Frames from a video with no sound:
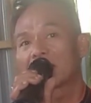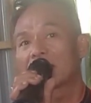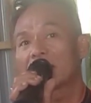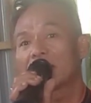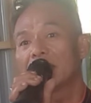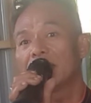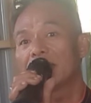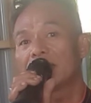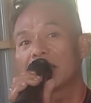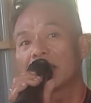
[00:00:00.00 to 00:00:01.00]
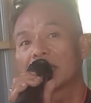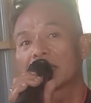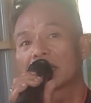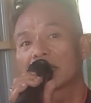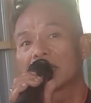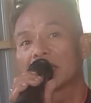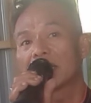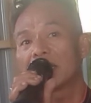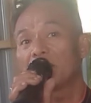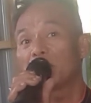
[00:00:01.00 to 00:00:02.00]
can lead us,
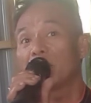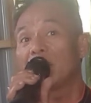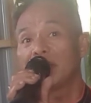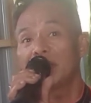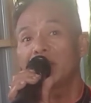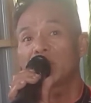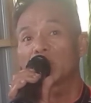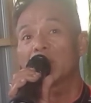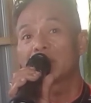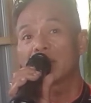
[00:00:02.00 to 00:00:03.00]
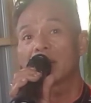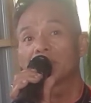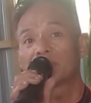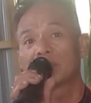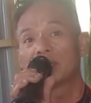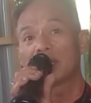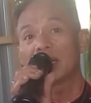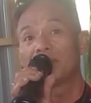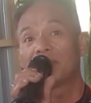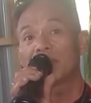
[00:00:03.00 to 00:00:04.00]
if we learn to adapt the
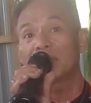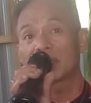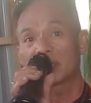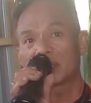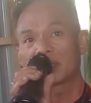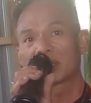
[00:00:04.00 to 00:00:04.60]
adversity,